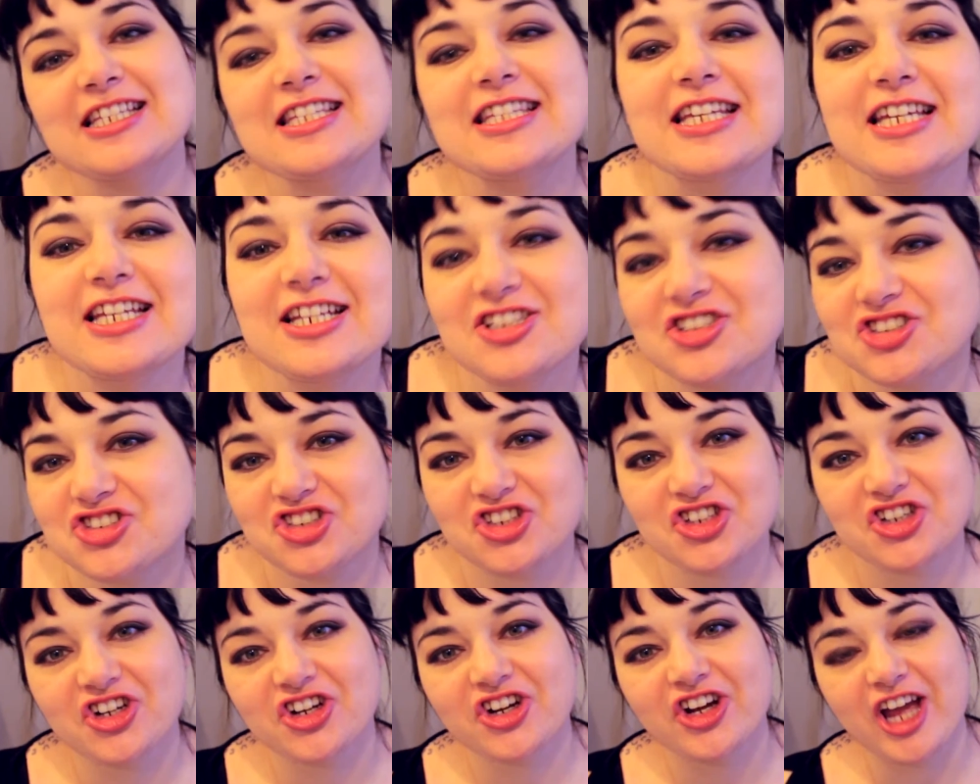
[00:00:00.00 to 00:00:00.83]
it is
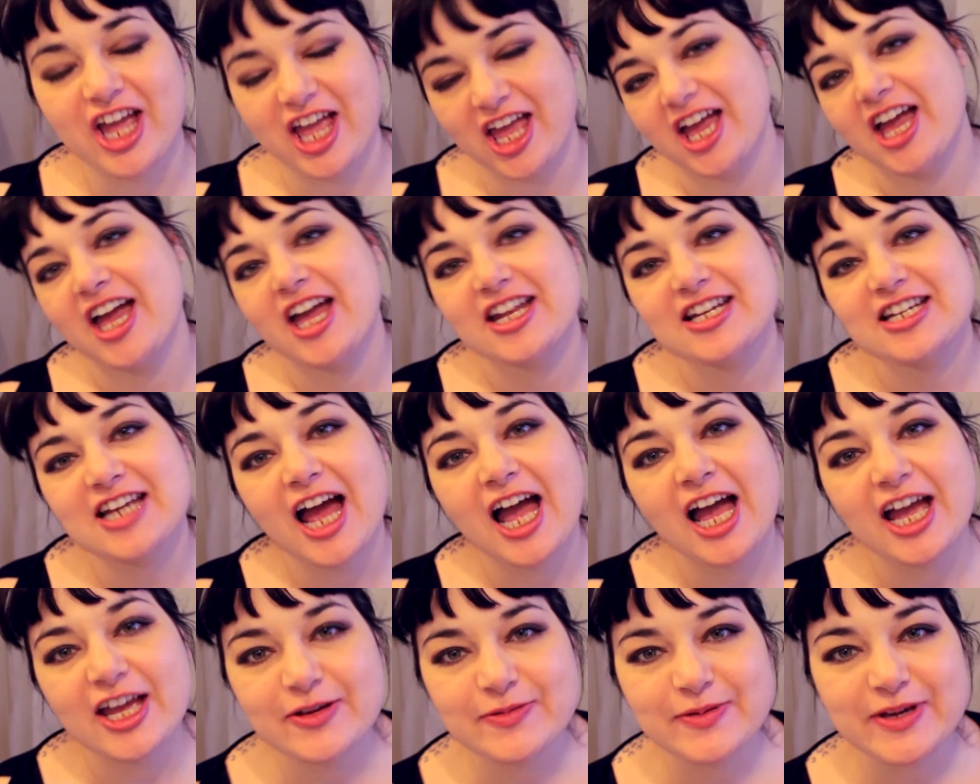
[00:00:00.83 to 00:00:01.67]
Sugar and
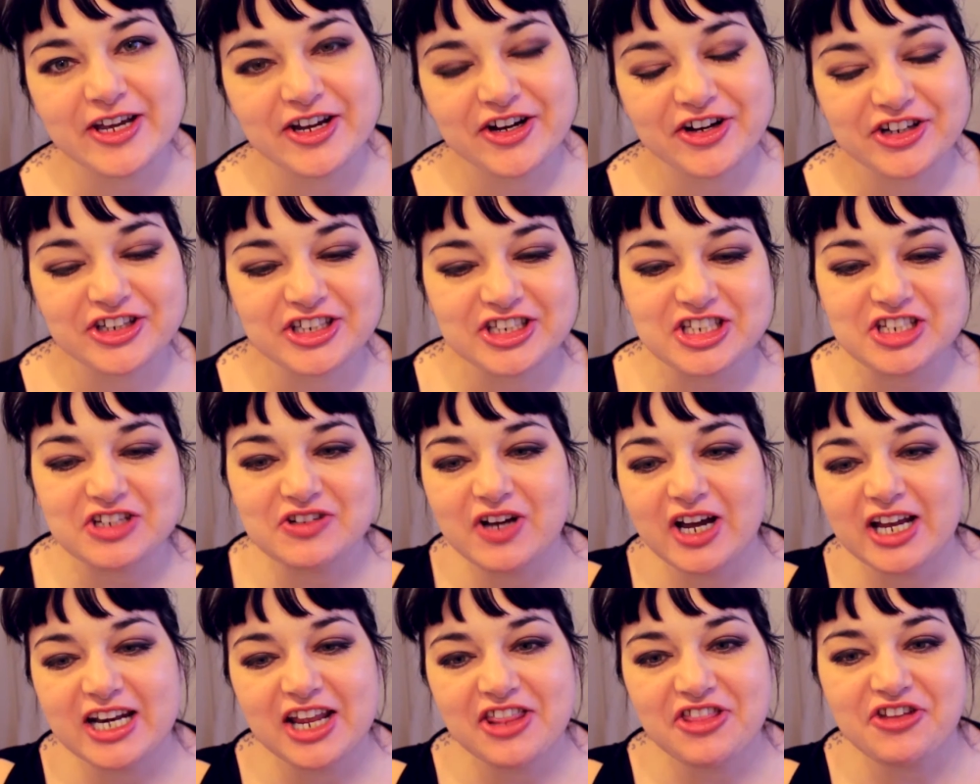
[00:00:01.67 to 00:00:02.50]
I am here to
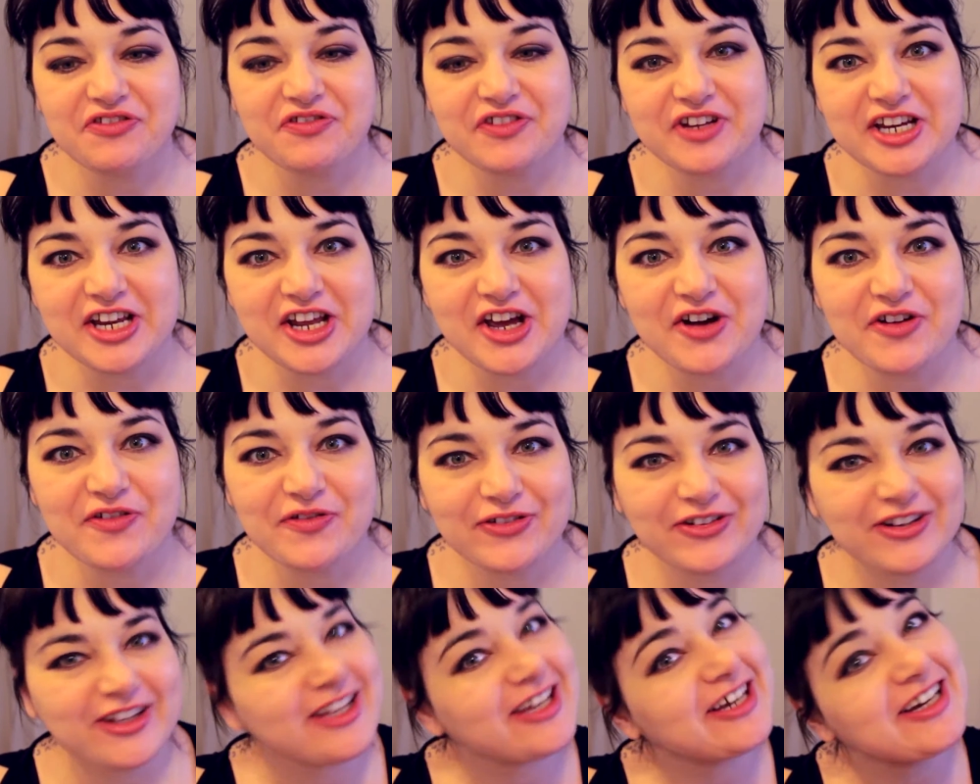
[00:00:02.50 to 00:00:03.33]
do another video
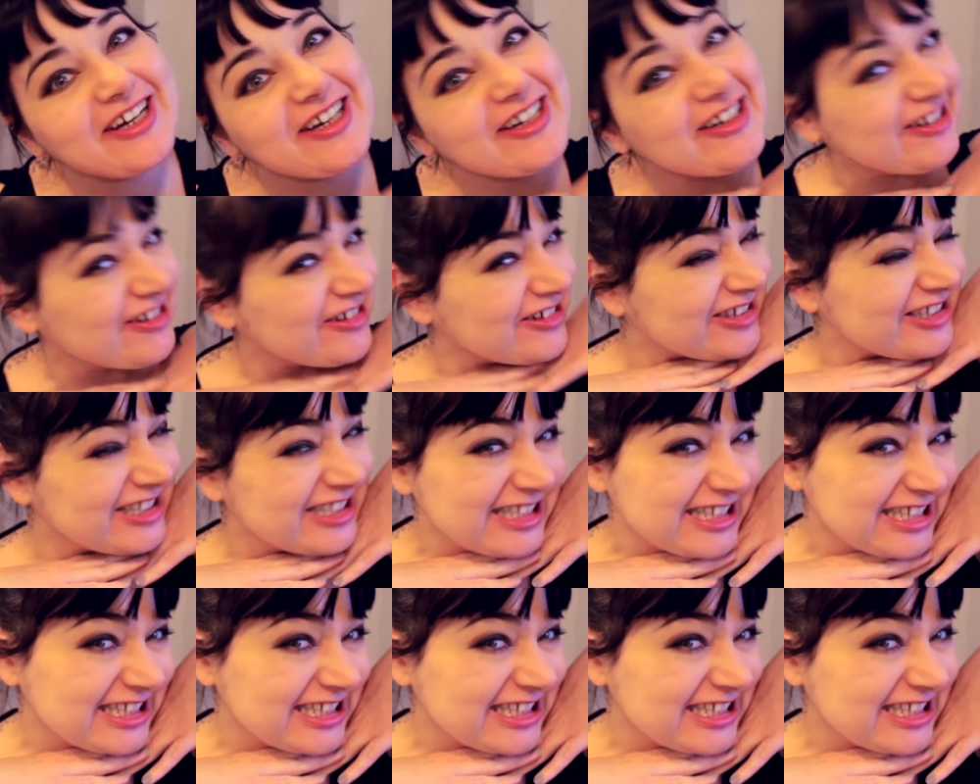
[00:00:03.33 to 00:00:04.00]
for you.